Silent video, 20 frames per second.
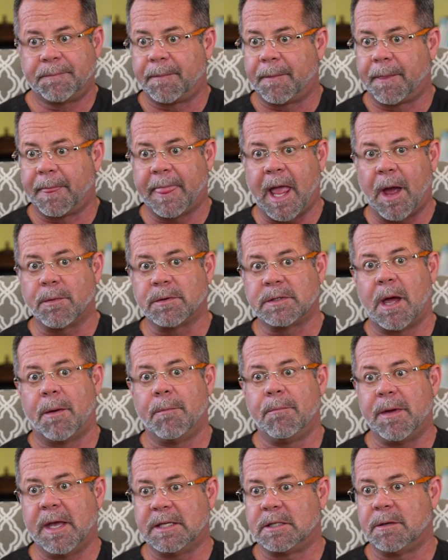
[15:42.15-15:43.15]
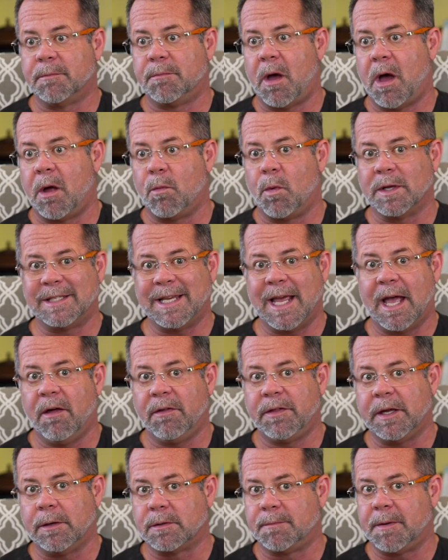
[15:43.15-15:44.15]
And that was not based upon what's
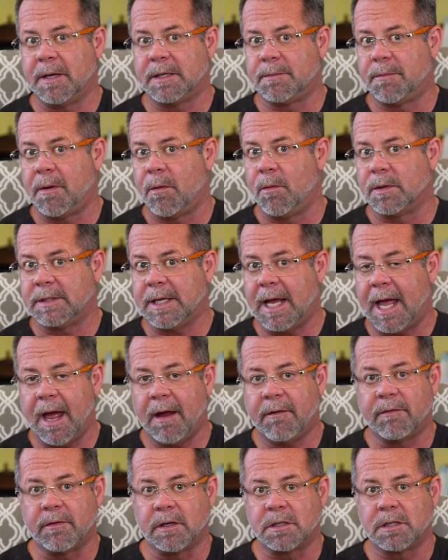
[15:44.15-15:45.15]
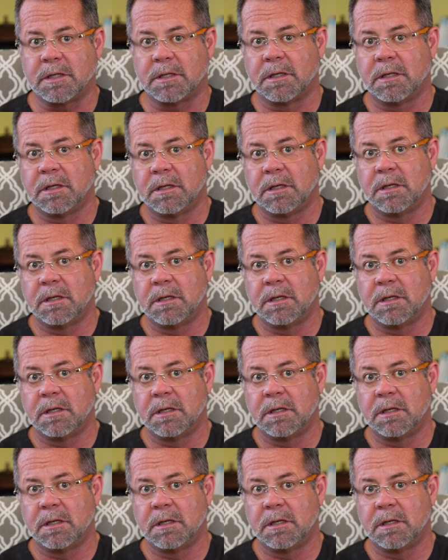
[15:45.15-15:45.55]
healthy, it was based upon what's average